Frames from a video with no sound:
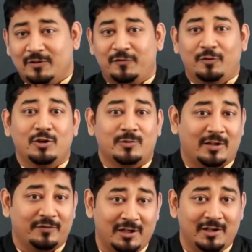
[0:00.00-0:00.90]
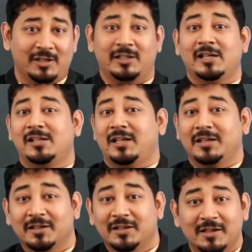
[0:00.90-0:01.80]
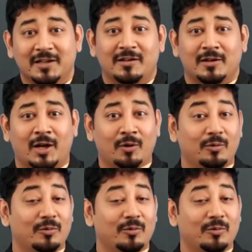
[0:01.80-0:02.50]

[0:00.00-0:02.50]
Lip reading: even fruits when I feel a little guilty. Now,